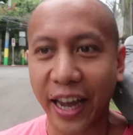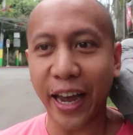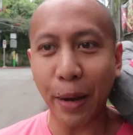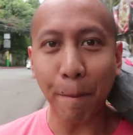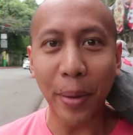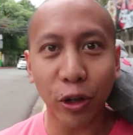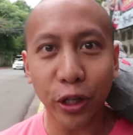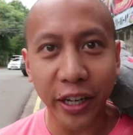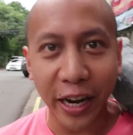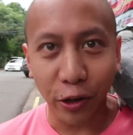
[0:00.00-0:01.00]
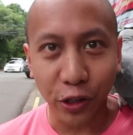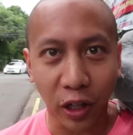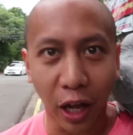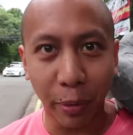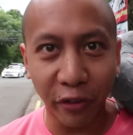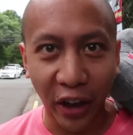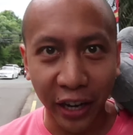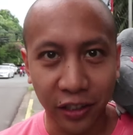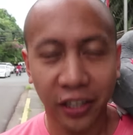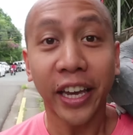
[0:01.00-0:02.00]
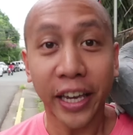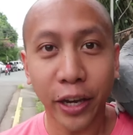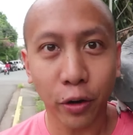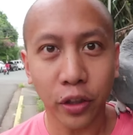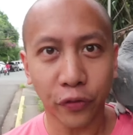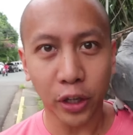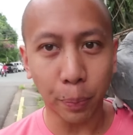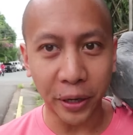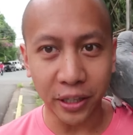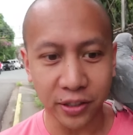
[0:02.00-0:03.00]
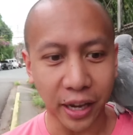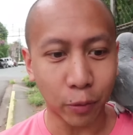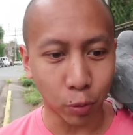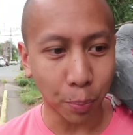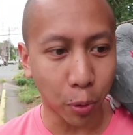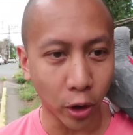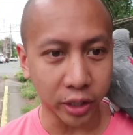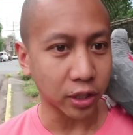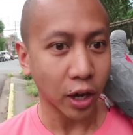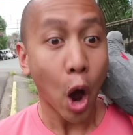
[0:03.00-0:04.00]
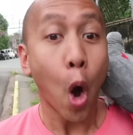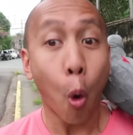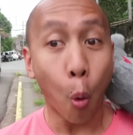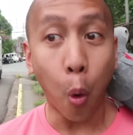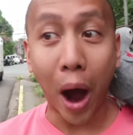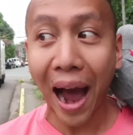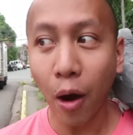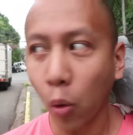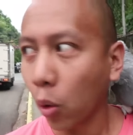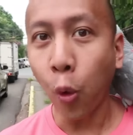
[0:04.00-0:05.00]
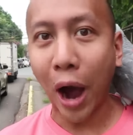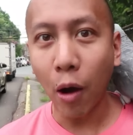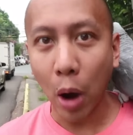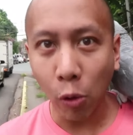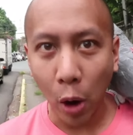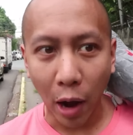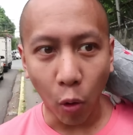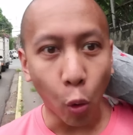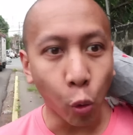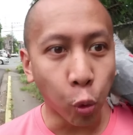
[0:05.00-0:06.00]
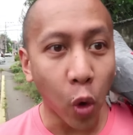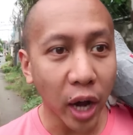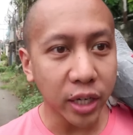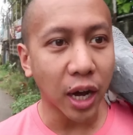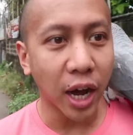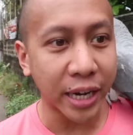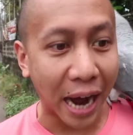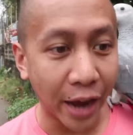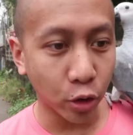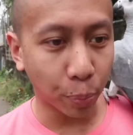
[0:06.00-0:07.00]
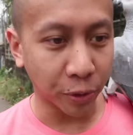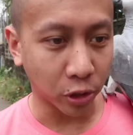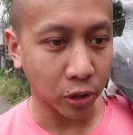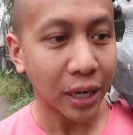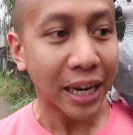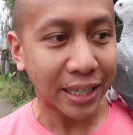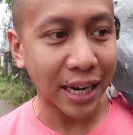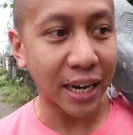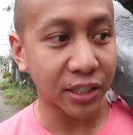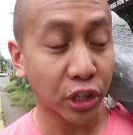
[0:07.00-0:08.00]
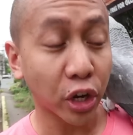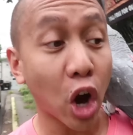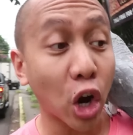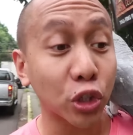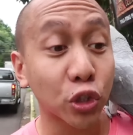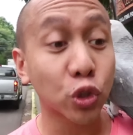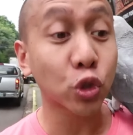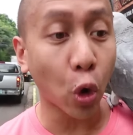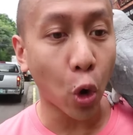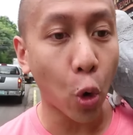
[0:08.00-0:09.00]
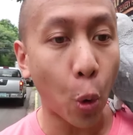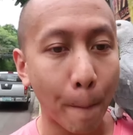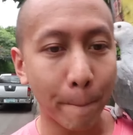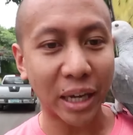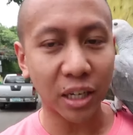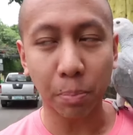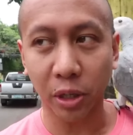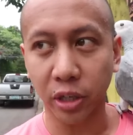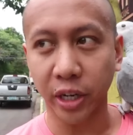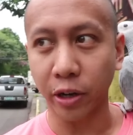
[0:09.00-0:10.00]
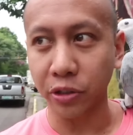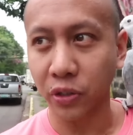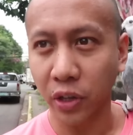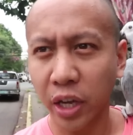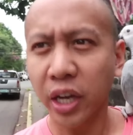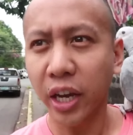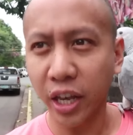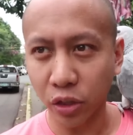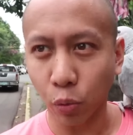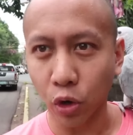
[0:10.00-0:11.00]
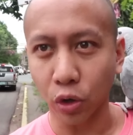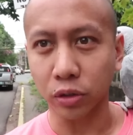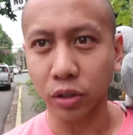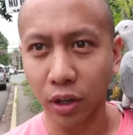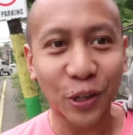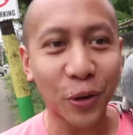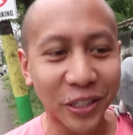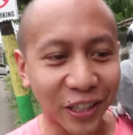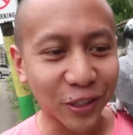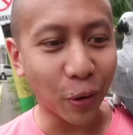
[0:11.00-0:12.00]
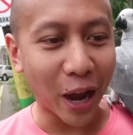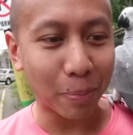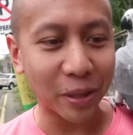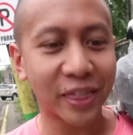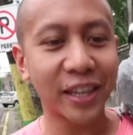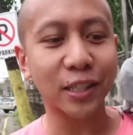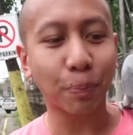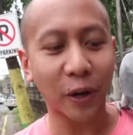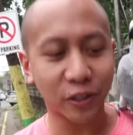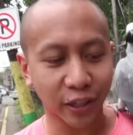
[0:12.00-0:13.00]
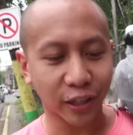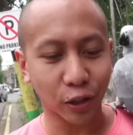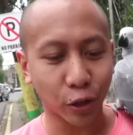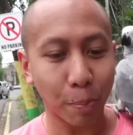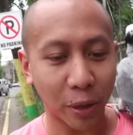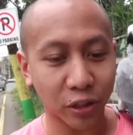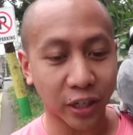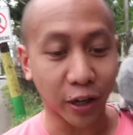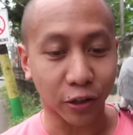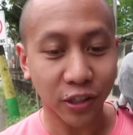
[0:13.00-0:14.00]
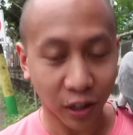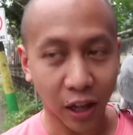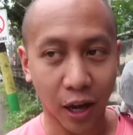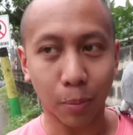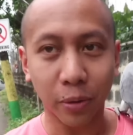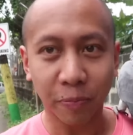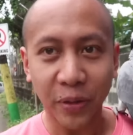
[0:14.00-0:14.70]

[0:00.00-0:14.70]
a Millionaires Club event here in the Philippines at one point. Wow. Wow, wow, wow. What an eye-opener. Guys, there are so many millionaires in the world. So it just so happened this particular Millionaires Club,